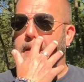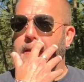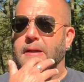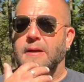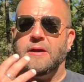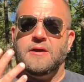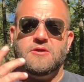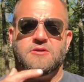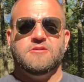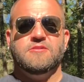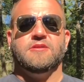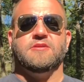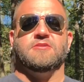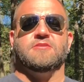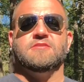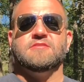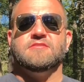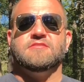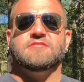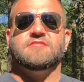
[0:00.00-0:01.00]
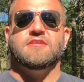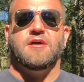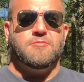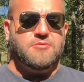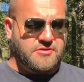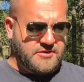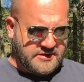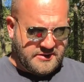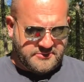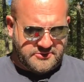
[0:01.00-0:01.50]
earlier in the
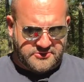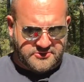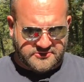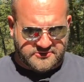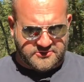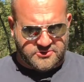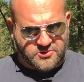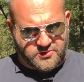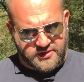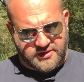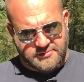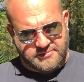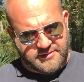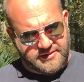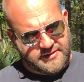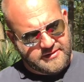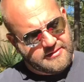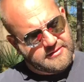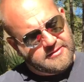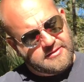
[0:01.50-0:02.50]
summer and I've been using quite a bit.